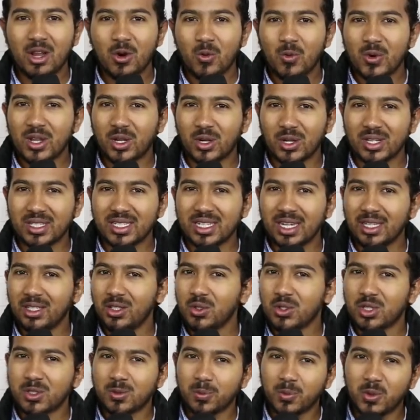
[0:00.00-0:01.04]
We
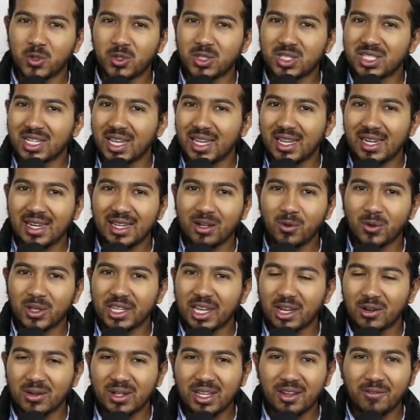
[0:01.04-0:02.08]
continue smooth sailing
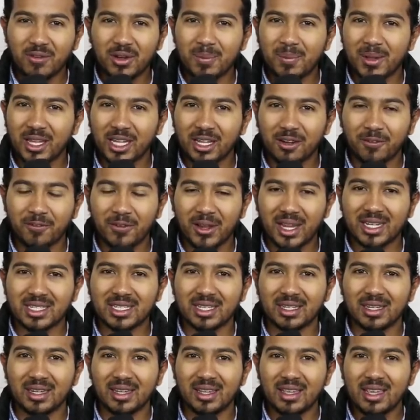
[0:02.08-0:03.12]
without even being affected